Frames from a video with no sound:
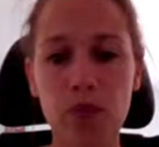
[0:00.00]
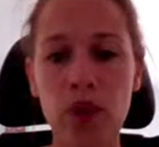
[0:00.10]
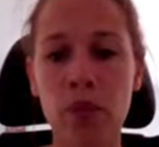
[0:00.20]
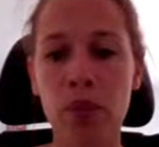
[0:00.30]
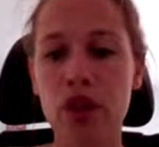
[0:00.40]

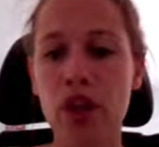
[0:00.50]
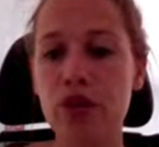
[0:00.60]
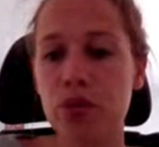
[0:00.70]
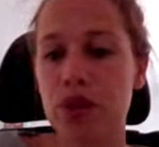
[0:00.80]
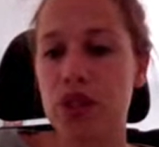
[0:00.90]
But now
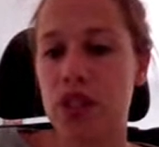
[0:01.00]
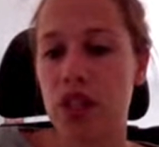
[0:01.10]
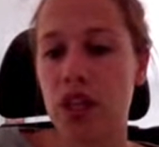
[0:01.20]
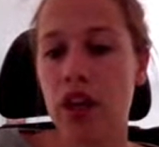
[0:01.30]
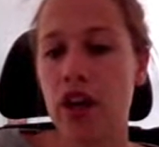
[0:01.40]
you will
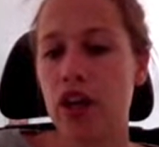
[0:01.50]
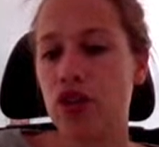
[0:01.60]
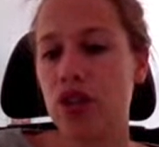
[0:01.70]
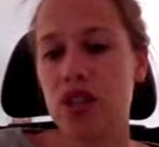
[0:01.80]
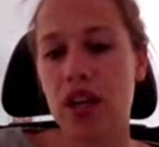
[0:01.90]
see,
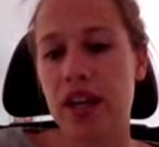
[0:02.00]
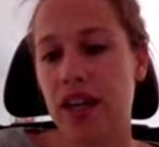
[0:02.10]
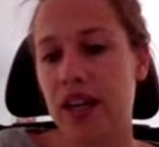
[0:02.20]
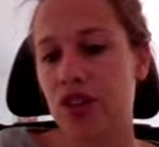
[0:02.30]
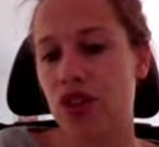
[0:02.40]
just like
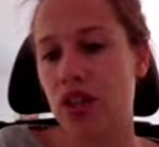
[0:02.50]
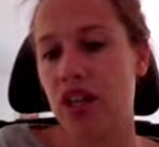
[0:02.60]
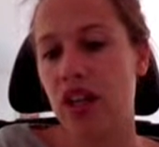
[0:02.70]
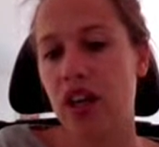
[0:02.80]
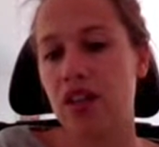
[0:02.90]

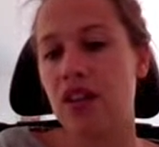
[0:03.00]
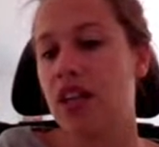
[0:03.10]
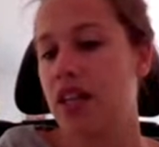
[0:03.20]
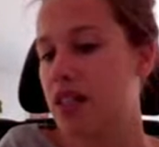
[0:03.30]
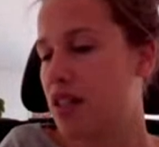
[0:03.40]
actually the
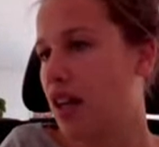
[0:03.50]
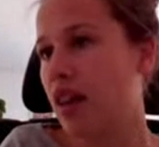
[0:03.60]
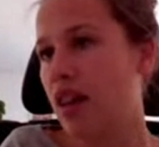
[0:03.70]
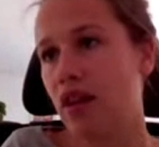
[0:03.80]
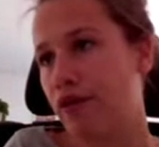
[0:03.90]

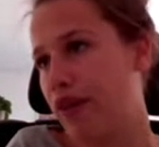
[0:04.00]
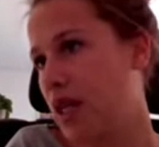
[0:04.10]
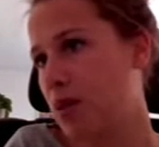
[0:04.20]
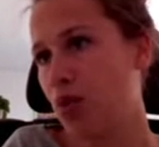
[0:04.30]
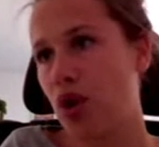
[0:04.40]
LinkedIn, the
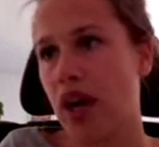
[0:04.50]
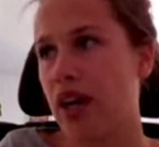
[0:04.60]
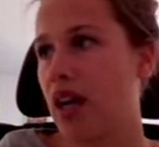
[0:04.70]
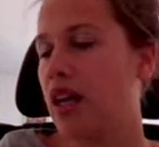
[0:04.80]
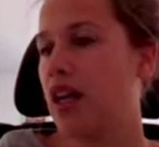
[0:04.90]
Facebook, like
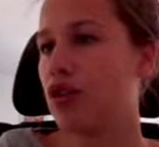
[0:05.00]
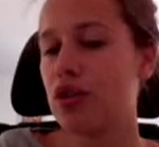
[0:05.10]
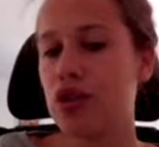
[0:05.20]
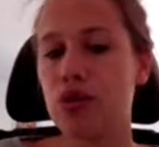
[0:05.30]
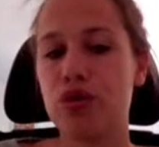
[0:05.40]
any other
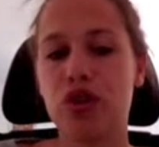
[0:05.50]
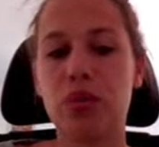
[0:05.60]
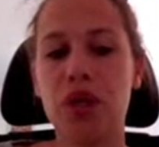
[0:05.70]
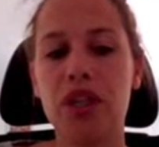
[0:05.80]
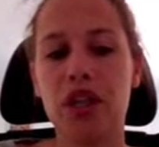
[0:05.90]
social
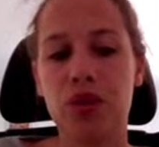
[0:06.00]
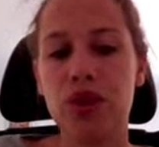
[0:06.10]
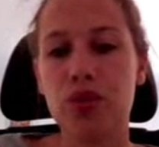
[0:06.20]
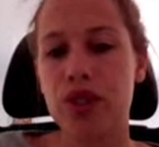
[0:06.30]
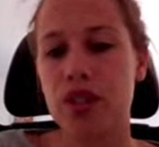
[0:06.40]
media read
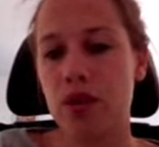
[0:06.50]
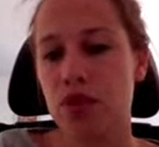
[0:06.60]
receipt,